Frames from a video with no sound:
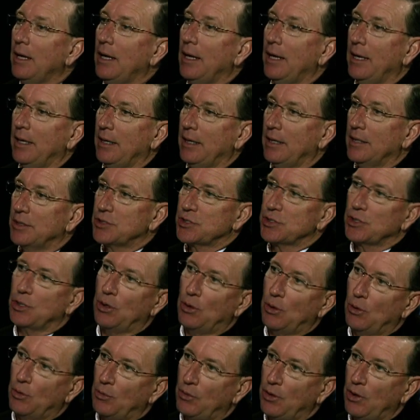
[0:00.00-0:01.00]
And, and
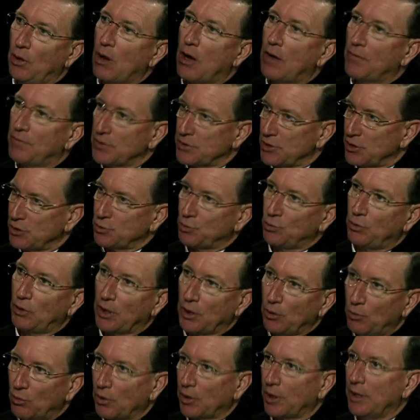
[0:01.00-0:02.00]
so the office is
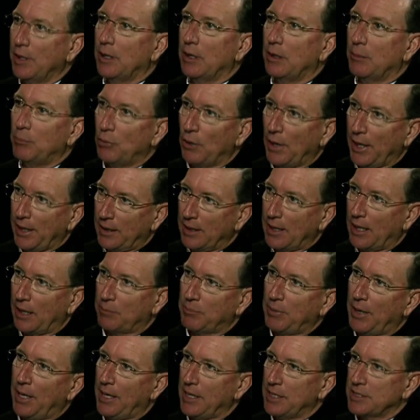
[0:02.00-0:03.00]
really working at a
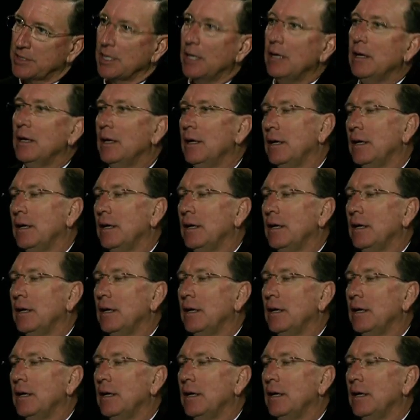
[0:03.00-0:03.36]
breakneck pace.